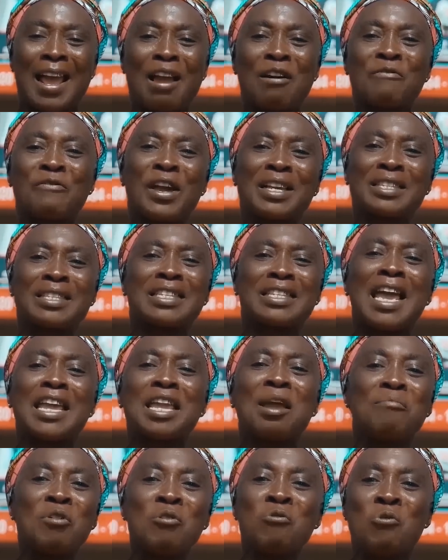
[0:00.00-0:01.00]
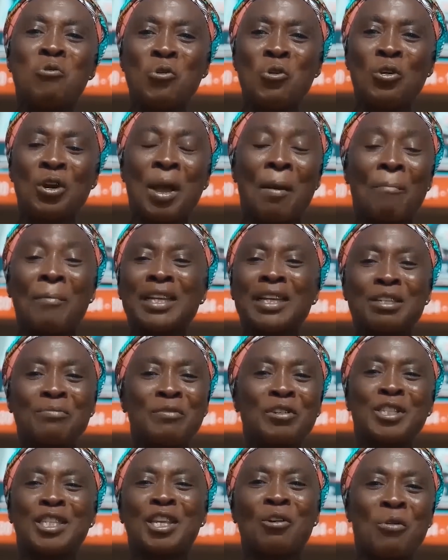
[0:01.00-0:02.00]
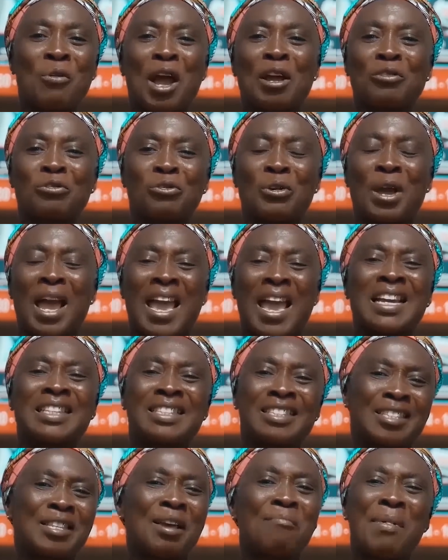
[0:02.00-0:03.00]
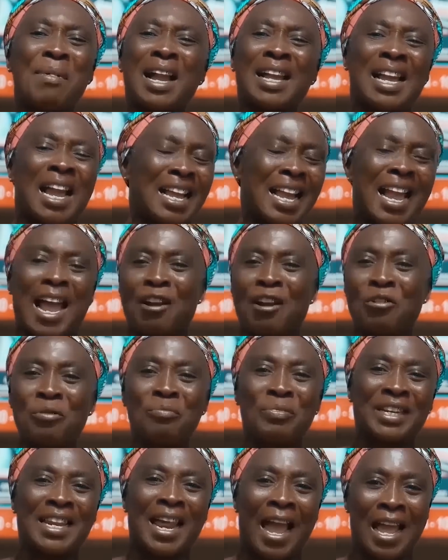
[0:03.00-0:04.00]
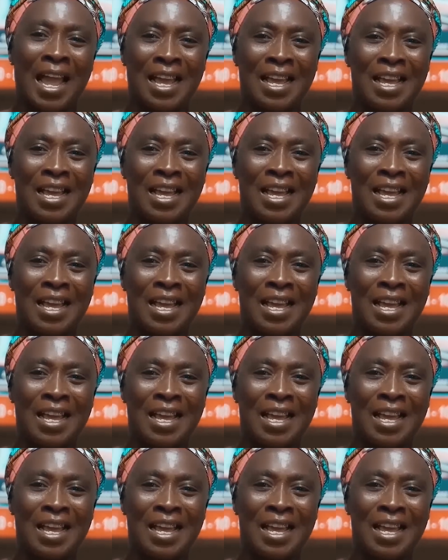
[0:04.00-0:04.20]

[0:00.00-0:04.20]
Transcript: First na ye mi hu, but me si kwanswa at is some makaka no be da.